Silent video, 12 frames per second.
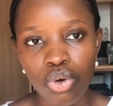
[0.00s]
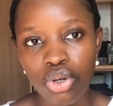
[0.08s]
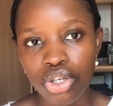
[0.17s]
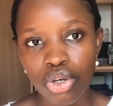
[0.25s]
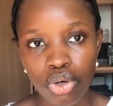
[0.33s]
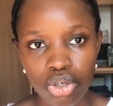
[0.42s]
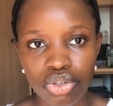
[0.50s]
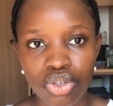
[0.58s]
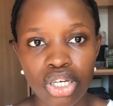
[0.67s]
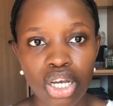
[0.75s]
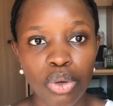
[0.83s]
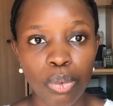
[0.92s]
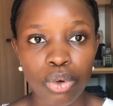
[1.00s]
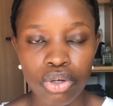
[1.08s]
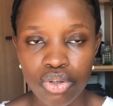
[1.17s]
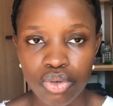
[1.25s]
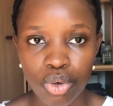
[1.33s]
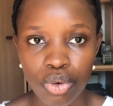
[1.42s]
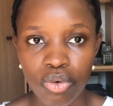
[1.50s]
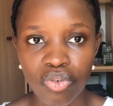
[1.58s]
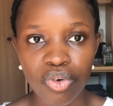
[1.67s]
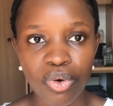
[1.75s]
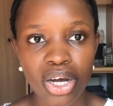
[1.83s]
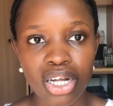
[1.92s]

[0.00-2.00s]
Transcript: on the country that you want to go for,